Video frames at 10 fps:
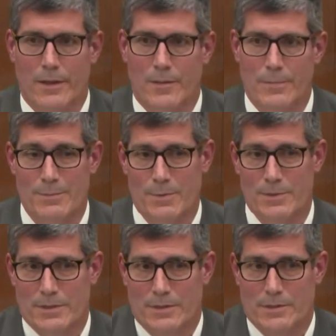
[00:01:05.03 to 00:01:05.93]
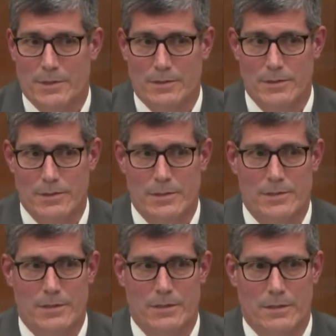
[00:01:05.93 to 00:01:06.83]
People with sickle cell
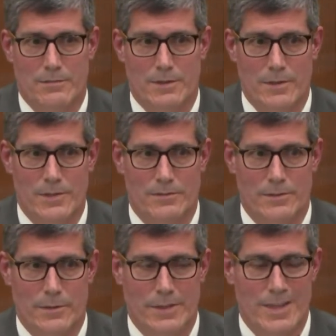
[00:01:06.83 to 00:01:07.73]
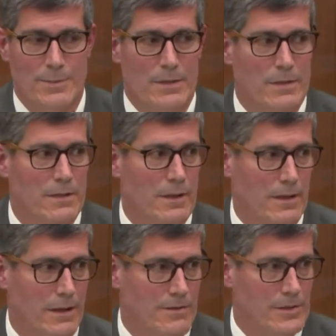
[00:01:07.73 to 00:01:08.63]
disease can get very severe anemia, they can
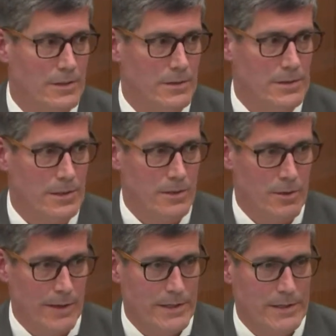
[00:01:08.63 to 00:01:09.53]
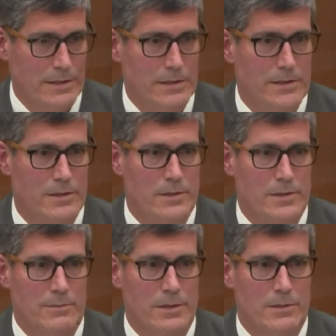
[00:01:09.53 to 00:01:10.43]
have sickle cell crises, they're
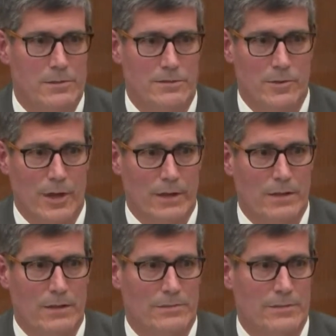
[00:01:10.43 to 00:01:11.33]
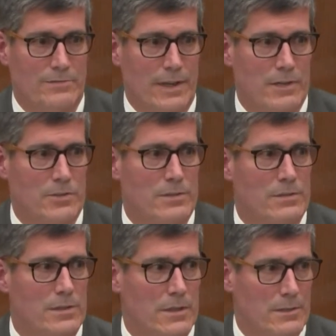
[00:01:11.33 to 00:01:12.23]
subject to a variety of infections
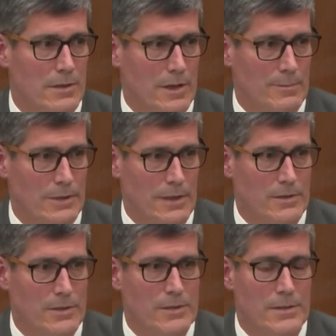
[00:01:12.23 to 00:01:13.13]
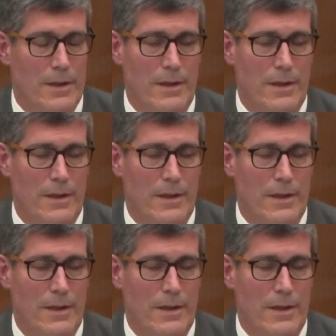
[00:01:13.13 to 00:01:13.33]
and other complications.